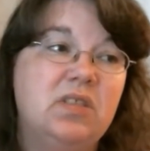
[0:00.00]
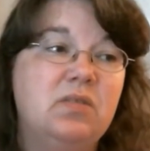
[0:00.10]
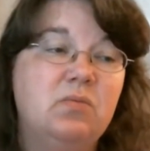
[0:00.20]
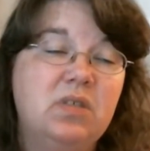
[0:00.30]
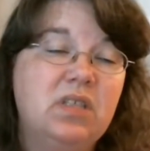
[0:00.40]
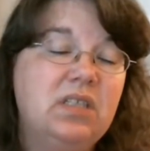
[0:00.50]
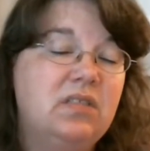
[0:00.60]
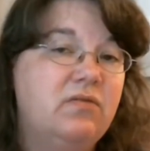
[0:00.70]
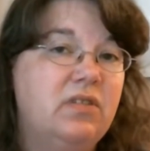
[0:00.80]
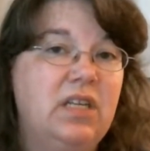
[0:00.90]
It's really
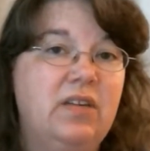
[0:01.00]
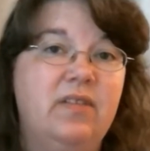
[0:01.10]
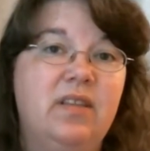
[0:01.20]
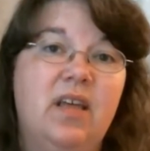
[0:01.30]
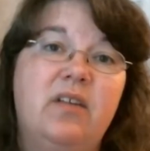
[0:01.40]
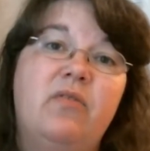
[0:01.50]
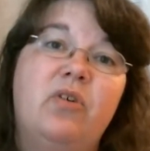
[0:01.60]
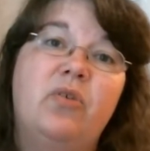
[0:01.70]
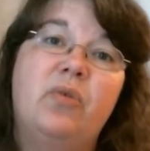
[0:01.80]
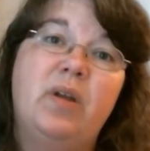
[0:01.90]
different even that of
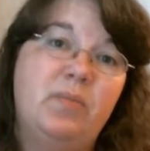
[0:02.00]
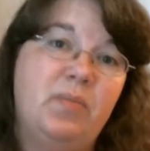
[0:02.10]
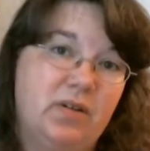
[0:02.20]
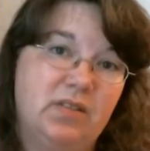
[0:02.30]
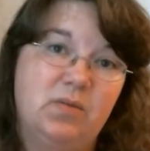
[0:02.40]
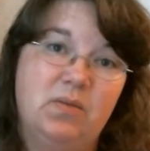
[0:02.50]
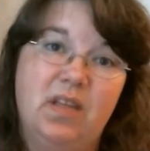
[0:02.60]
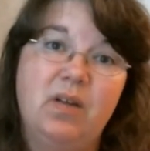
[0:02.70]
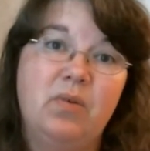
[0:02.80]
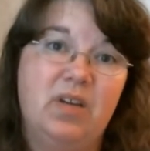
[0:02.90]
our grandparents when
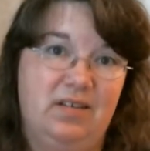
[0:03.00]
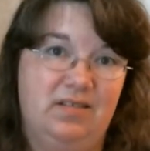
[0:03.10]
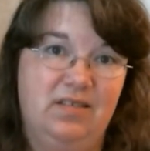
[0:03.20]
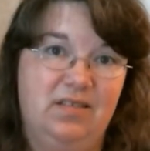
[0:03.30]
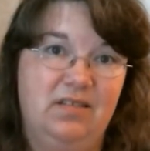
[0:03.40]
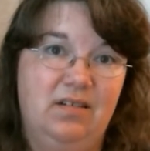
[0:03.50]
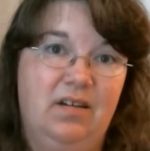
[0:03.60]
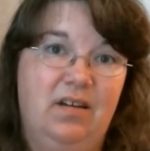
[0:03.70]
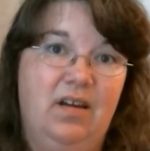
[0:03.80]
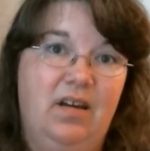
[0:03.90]
they were kids.
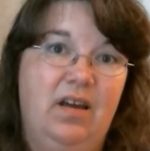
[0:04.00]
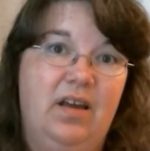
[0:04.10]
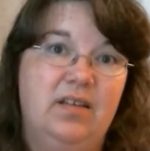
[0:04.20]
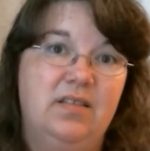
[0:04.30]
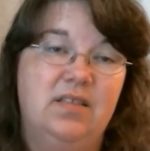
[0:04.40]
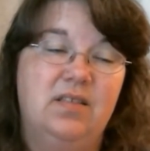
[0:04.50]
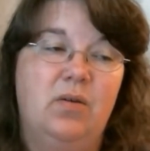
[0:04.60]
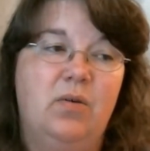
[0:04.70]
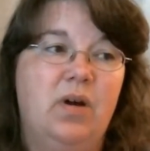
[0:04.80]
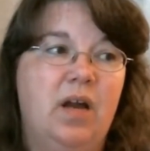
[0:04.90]
And
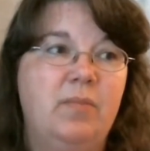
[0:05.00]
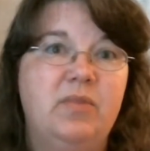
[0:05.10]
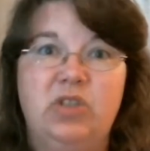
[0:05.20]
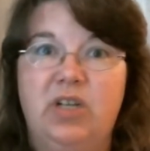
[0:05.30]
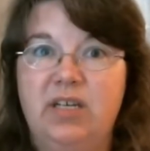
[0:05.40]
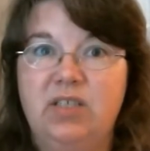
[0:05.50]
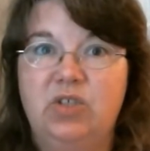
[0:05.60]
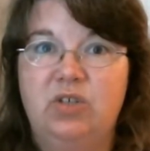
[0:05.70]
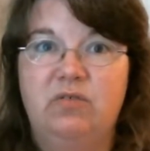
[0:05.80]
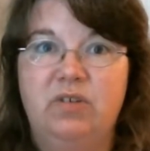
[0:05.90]
so I'm a Gen X
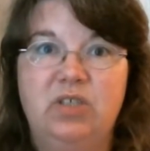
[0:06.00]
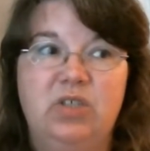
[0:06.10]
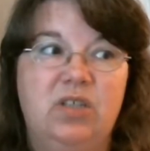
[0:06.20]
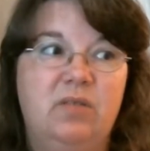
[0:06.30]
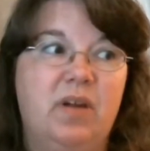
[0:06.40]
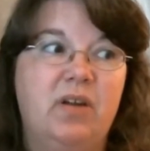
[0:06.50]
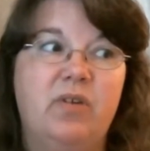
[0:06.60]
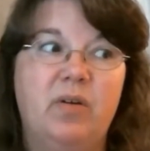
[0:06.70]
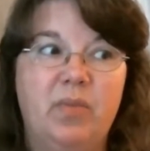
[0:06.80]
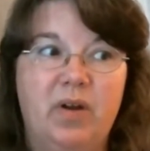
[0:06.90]
generation. My
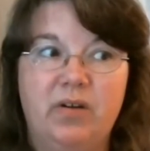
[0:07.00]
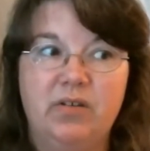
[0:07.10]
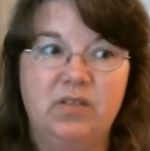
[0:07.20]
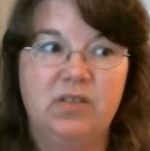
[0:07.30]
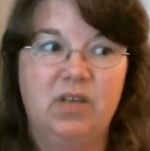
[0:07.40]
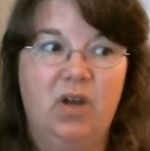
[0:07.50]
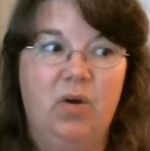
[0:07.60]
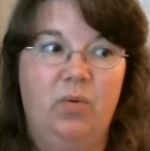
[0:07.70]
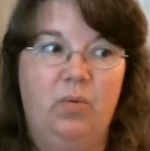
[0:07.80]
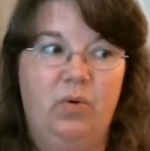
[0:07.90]
grandparents
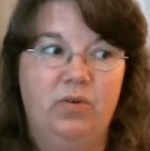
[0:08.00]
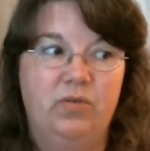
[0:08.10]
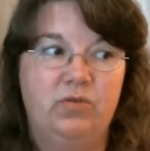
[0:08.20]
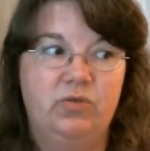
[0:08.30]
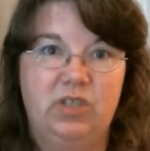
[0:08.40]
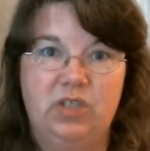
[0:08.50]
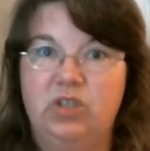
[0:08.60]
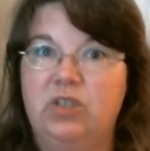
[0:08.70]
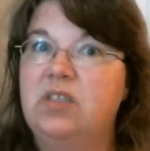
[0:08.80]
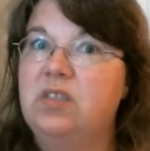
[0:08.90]
were the
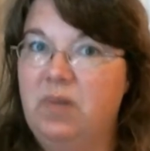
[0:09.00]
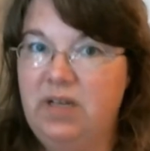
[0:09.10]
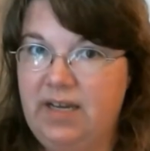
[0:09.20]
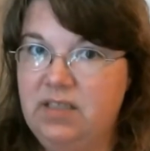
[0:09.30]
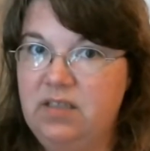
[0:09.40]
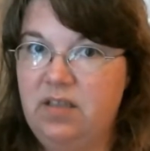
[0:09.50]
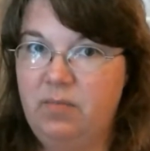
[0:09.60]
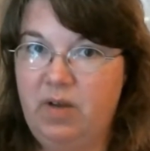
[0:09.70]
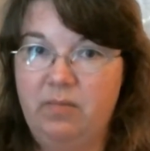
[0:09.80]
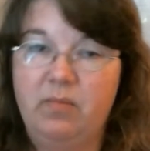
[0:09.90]
traditionalists. My dad's
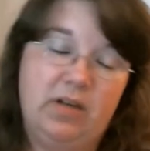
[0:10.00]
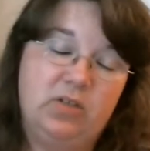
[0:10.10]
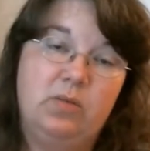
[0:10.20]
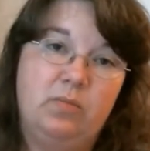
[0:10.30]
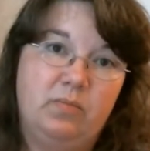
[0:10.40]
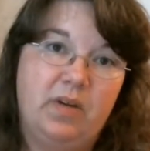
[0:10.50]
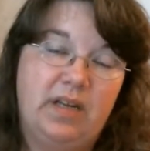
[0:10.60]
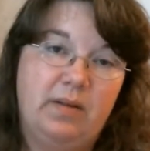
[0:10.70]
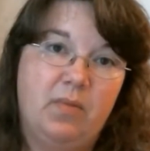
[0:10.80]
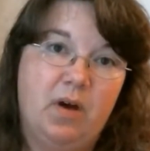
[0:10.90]
and my actually my
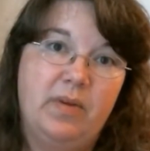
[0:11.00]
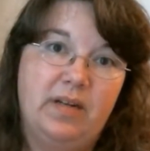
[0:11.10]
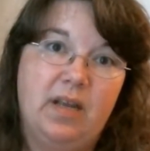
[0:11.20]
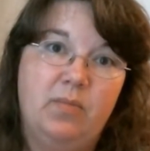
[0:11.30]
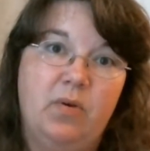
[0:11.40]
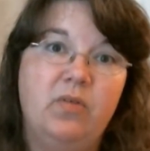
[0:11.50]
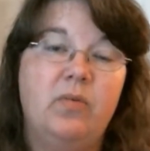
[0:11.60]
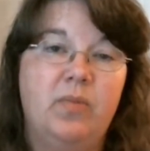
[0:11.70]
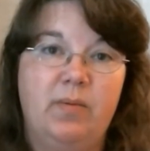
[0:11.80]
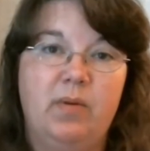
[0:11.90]
dad, mom and dad both
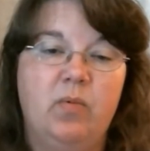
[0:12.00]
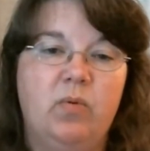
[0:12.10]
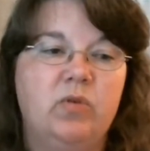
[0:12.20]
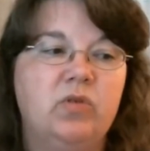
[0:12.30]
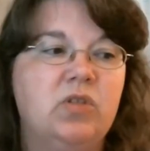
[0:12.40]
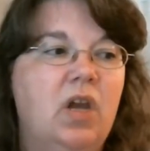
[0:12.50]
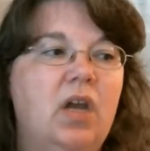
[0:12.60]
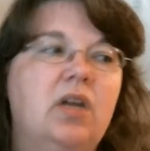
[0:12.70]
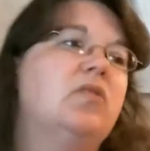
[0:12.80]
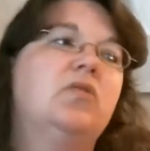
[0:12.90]
are baby boomers.
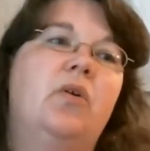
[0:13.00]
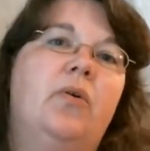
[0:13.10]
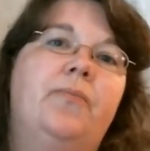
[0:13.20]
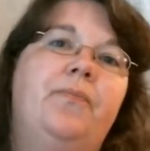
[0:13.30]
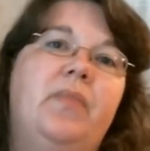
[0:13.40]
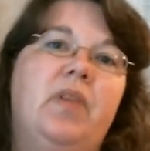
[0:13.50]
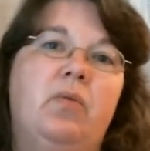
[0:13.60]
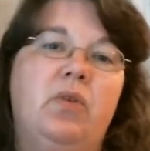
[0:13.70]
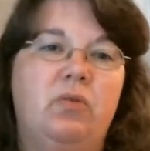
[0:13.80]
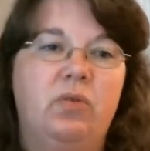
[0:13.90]
So
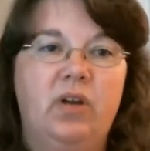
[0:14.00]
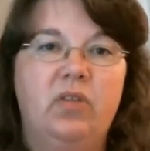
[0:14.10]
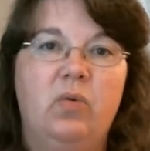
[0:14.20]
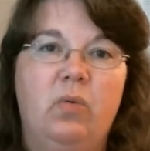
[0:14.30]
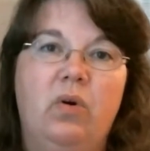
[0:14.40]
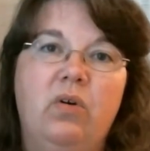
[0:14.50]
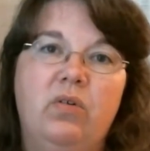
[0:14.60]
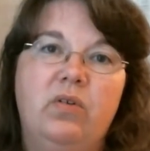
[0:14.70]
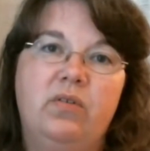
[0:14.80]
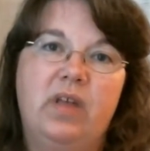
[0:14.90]
when you look at the
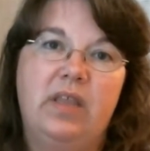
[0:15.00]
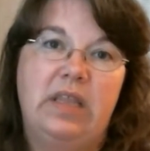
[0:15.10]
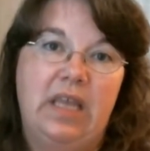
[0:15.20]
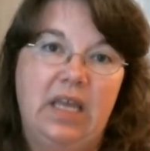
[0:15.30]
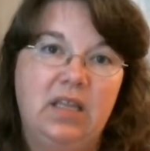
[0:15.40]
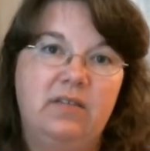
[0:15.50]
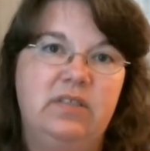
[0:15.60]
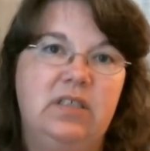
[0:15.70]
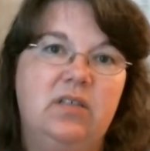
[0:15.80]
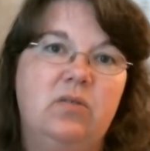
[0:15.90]
world that they
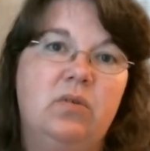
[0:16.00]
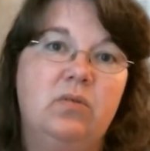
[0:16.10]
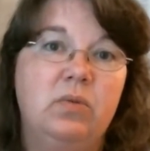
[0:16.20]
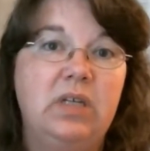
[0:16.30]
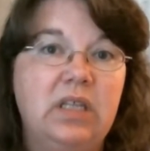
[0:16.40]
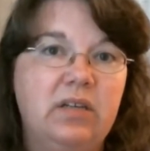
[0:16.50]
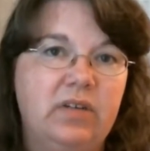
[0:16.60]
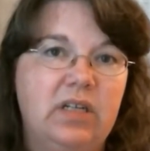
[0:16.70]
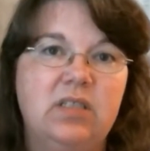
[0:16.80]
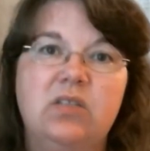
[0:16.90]
lived in and the world we live
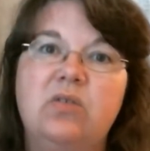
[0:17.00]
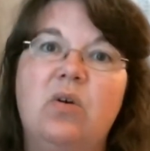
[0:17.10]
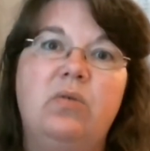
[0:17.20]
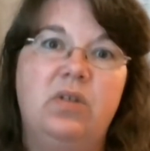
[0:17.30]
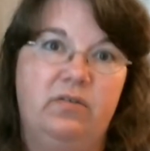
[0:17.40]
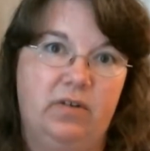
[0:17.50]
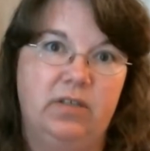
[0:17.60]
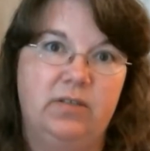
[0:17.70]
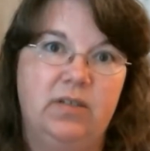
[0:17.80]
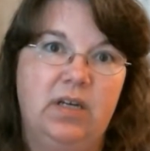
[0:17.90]
in, it's so different.